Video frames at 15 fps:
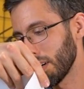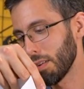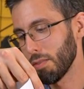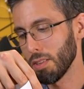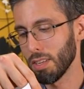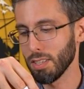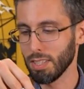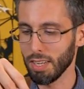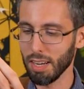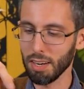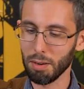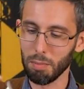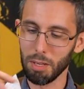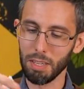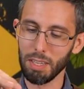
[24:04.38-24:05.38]
Whatever this
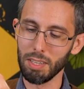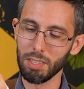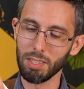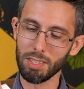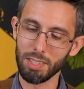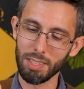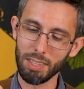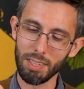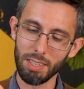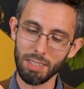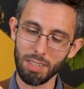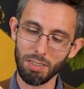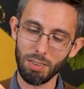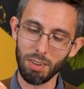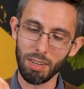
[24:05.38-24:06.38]
animal is,
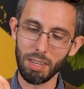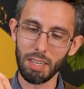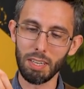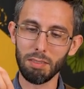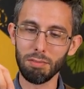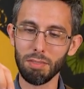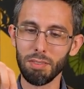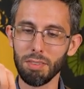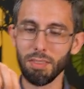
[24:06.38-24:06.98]
it's a drawing of.